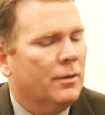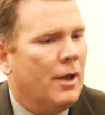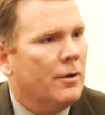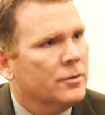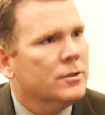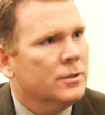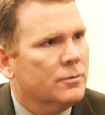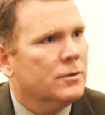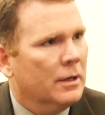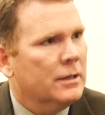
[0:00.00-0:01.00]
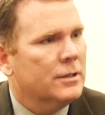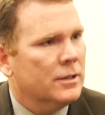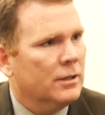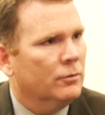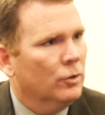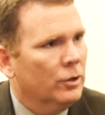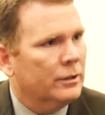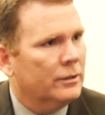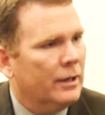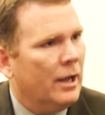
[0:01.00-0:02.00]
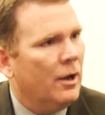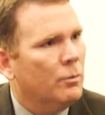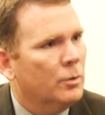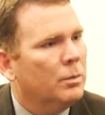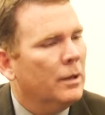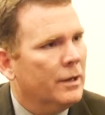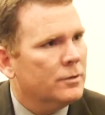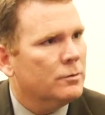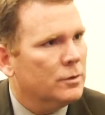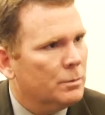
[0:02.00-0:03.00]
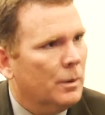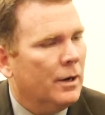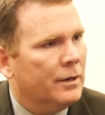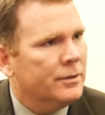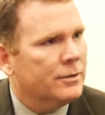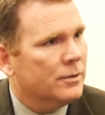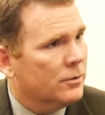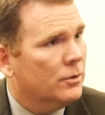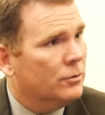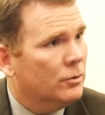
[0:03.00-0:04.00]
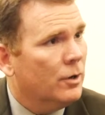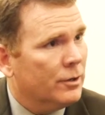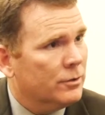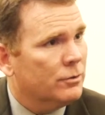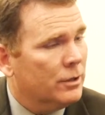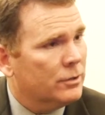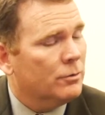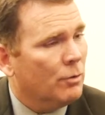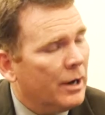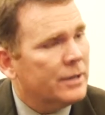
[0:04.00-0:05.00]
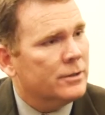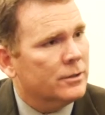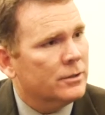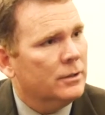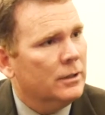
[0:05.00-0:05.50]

thousands of studies that have looked at how will plants respond as the CO2 concentration rises.